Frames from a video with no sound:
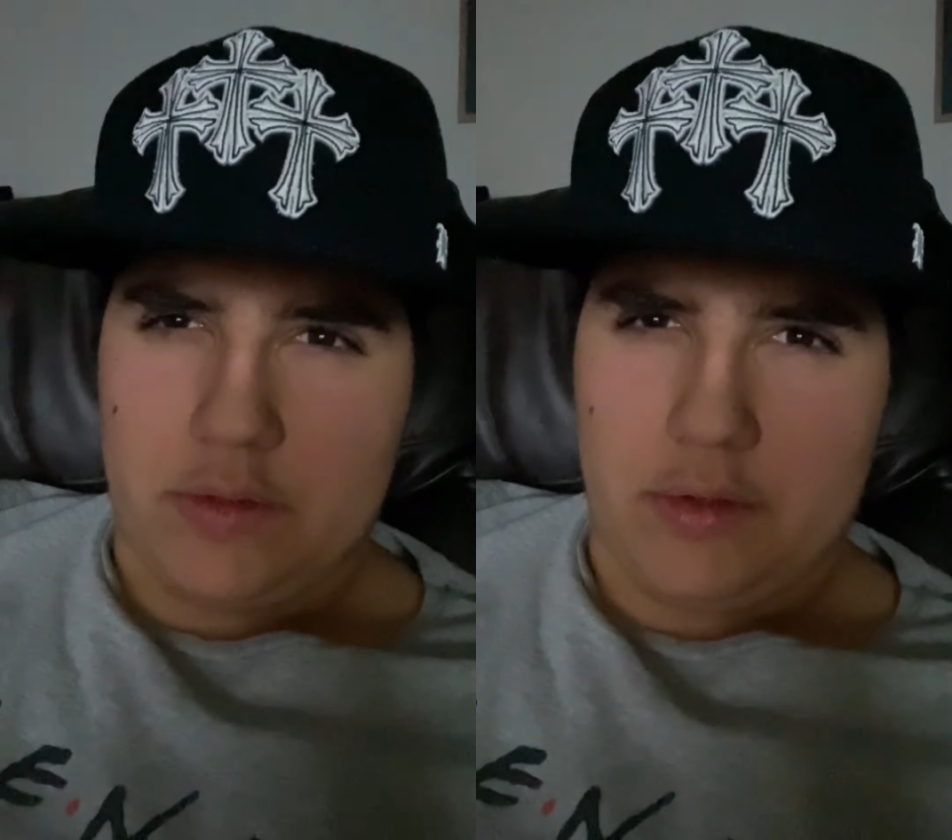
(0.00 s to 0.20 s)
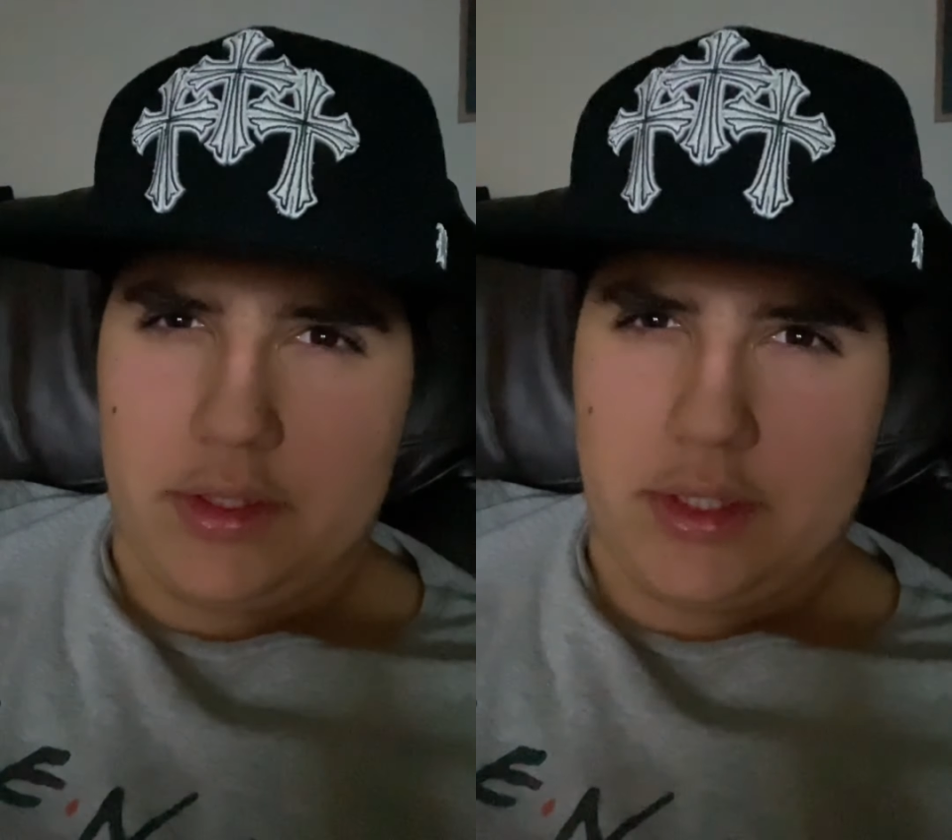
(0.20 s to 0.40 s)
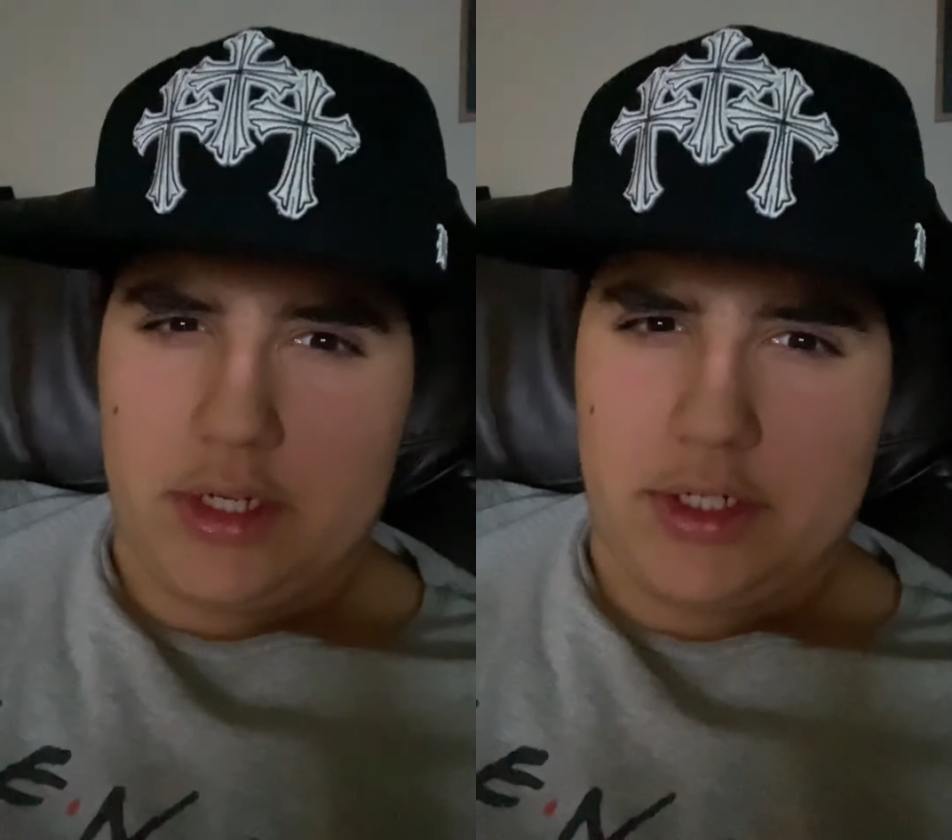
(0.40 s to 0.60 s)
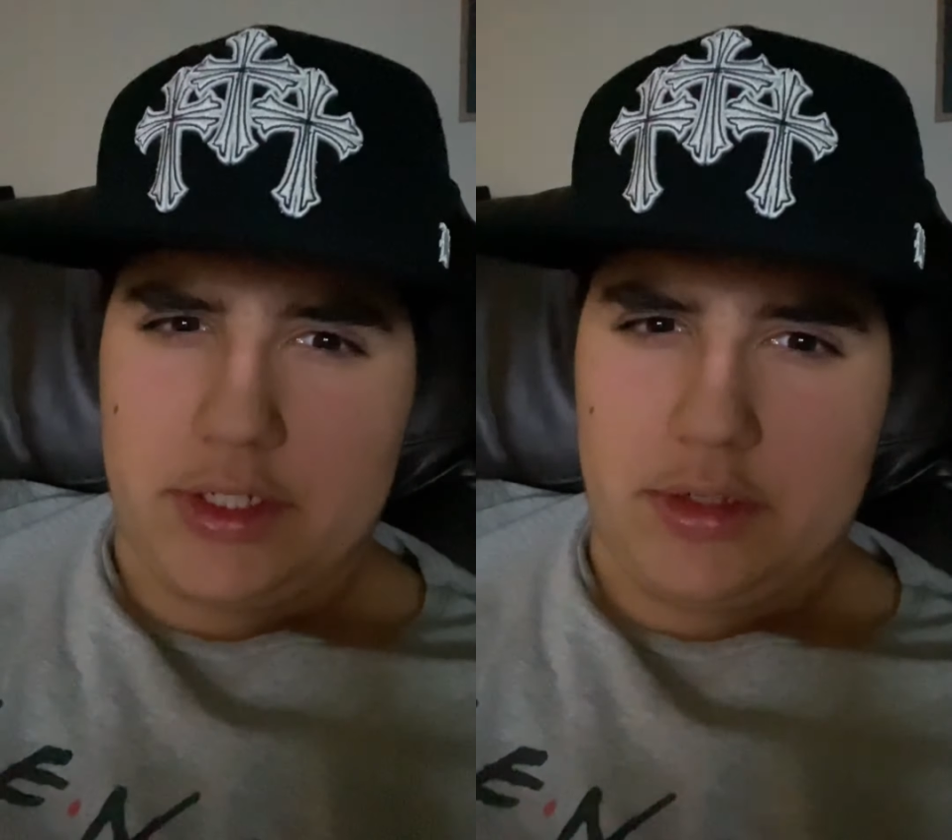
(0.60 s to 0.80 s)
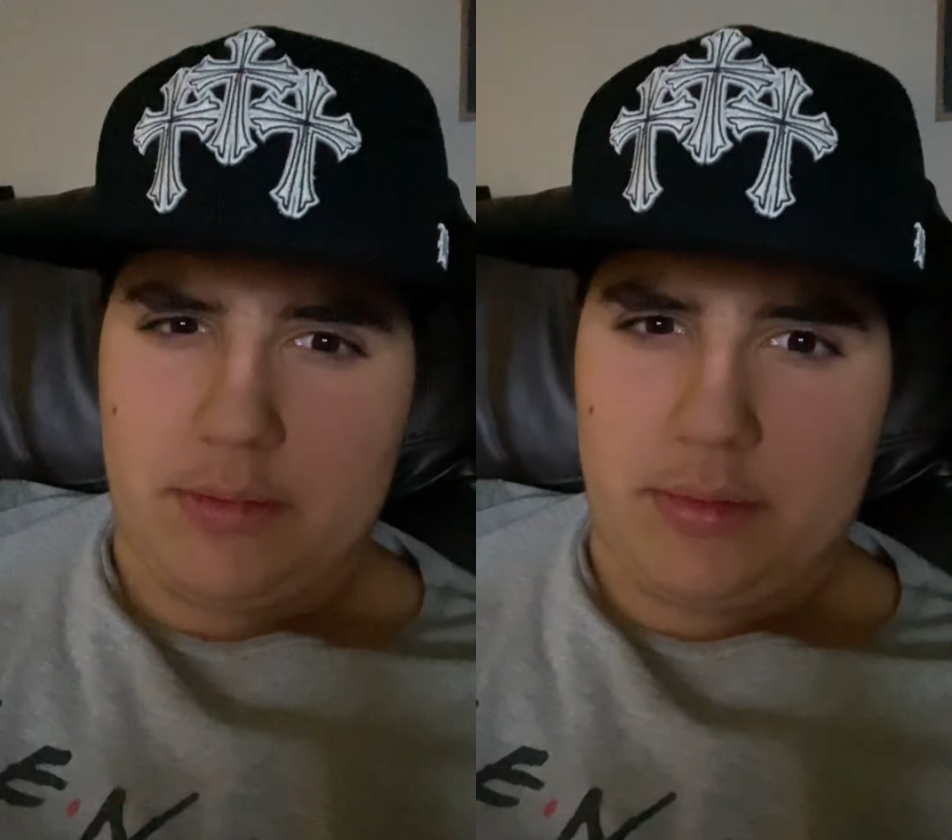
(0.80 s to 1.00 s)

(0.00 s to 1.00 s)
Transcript: 32